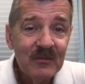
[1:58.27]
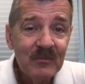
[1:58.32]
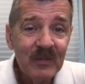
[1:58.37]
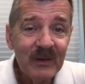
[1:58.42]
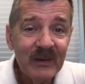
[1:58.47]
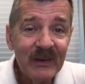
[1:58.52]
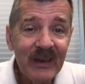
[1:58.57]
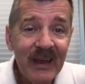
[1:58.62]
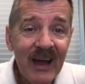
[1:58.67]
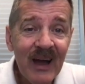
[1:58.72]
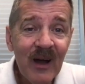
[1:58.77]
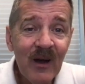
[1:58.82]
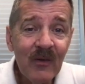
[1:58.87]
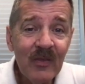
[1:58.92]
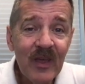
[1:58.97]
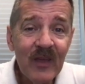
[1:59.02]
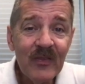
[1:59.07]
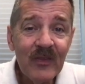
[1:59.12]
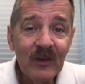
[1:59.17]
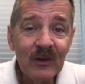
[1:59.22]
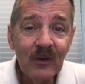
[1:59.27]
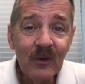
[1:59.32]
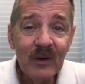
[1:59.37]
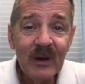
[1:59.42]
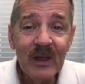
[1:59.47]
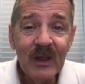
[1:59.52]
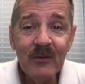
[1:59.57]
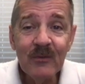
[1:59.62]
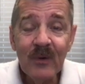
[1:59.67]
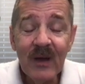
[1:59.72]
But now that the
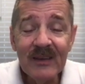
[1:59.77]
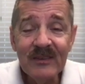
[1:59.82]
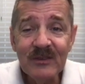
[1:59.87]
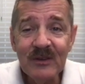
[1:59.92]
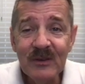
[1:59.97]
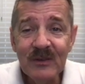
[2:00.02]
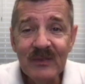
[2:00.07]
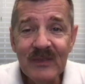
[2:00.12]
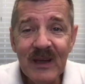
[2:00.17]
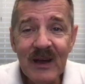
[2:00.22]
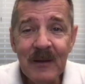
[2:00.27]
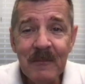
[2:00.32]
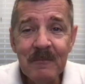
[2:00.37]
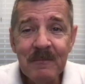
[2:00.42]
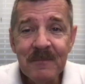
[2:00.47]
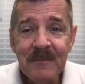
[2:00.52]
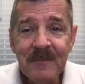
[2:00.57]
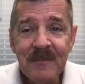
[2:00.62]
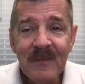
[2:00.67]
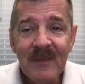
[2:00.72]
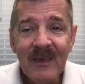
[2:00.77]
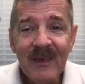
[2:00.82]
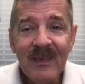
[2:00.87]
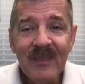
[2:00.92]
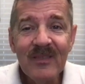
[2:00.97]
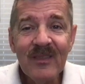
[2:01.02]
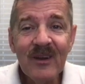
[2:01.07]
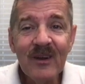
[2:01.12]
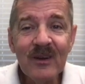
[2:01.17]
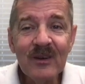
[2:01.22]
Lord had rescued them,
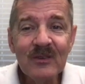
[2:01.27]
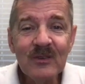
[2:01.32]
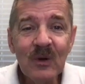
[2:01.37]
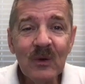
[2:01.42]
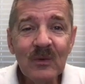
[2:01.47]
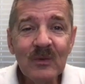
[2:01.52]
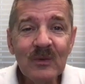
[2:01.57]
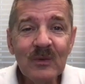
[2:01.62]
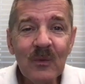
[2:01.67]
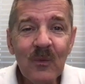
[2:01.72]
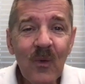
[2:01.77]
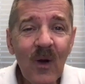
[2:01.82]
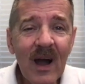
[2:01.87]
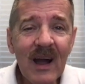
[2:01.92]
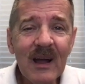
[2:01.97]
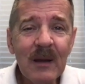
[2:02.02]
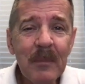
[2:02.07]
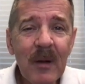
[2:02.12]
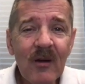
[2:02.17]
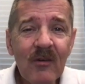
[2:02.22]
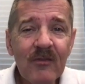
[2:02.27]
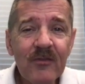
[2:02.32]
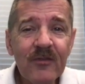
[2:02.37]
they are told to walk about